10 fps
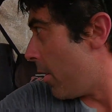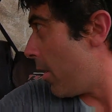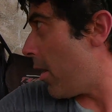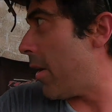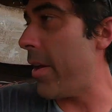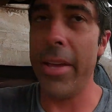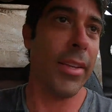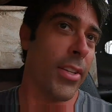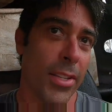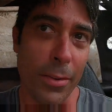Oh,
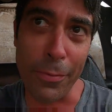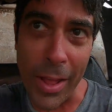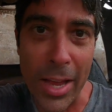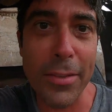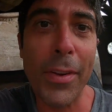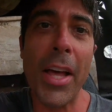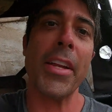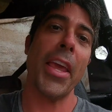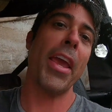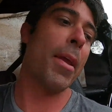just a flash
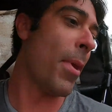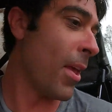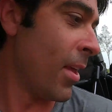flood came.